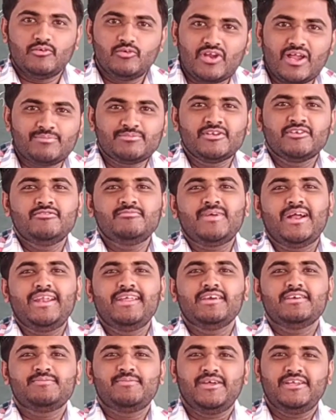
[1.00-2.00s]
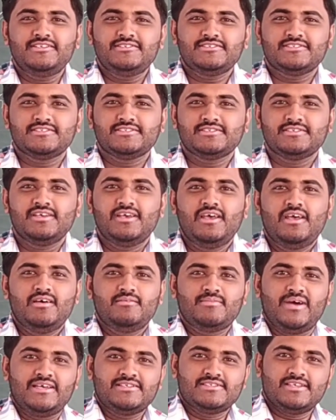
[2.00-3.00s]
Good afternoon, my dear friends.
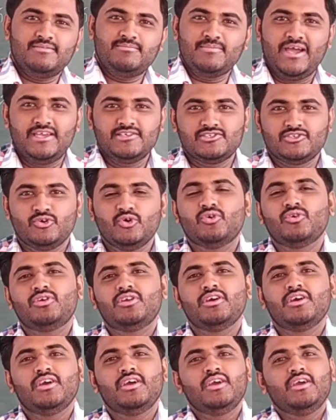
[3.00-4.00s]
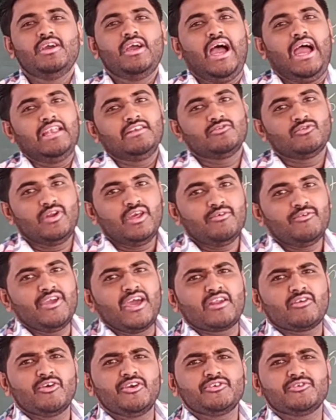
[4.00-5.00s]
Myself Mahesh Kote, and today
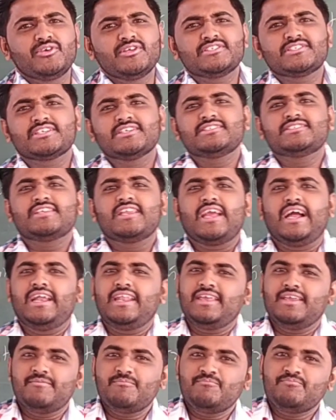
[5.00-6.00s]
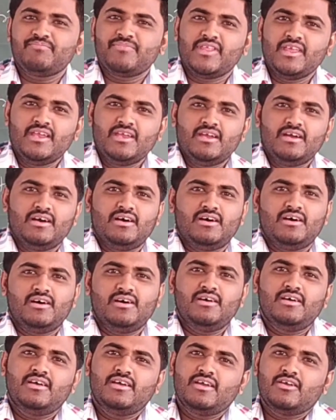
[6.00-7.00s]
we are going to discuss regarding
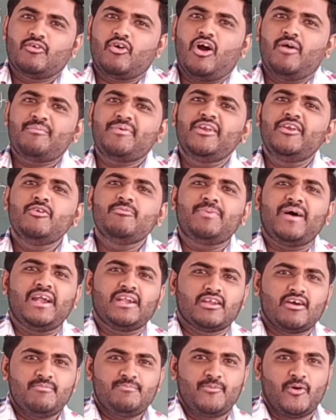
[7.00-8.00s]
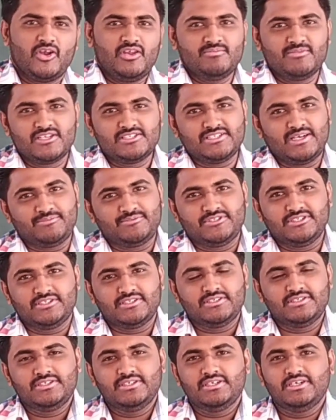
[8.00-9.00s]
competitive part of polymer chapter.
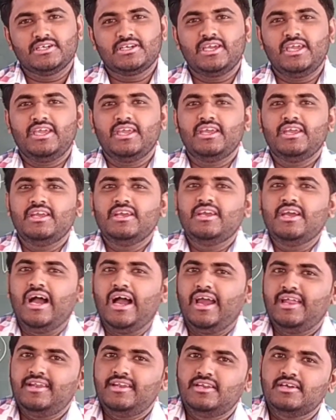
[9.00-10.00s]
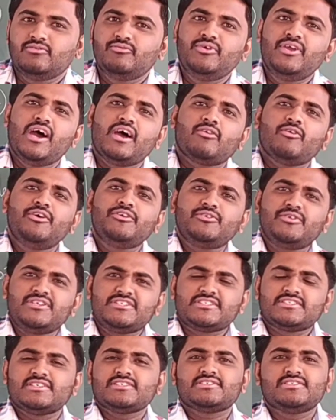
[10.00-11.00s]
Okay, and we are going to
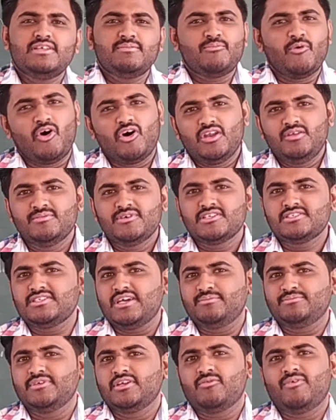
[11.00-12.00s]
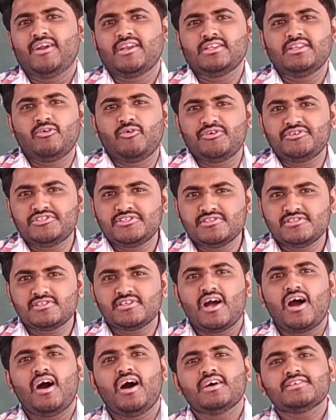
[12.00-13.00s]
discuss the polymer chapter. What are the
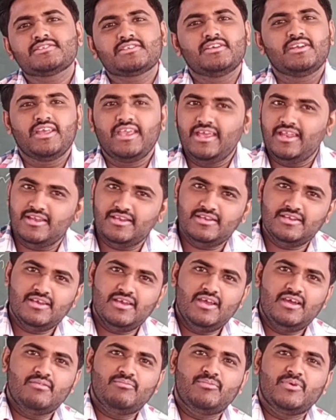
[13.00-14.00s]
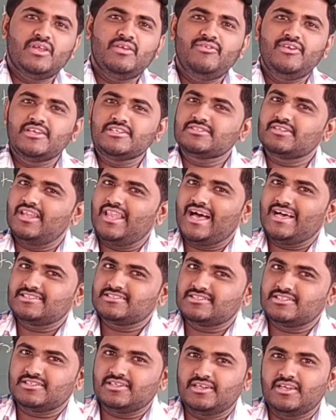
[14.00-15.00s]
questions asked in previous
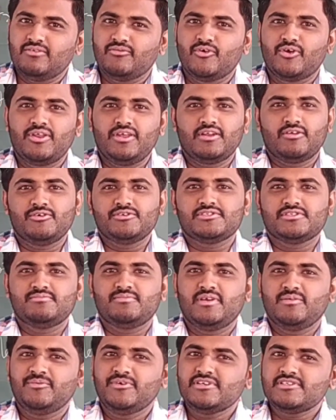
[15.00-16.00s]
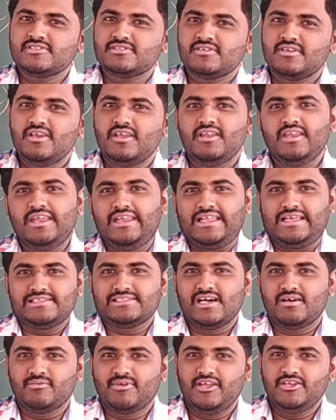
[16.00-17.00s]
last 34-year question papers in NEET
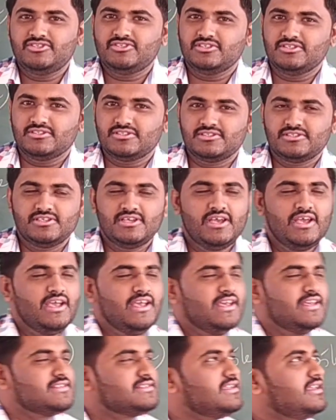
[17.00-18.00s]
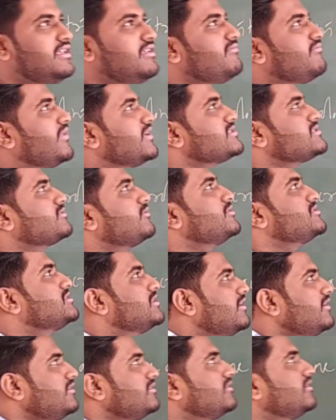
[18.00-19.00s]
examinations? See, first
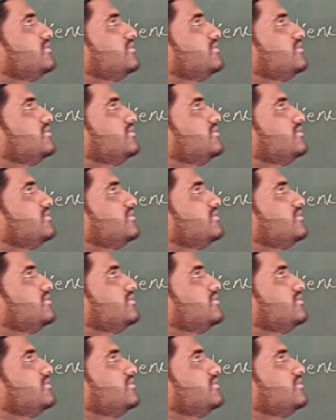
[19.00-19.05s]
question.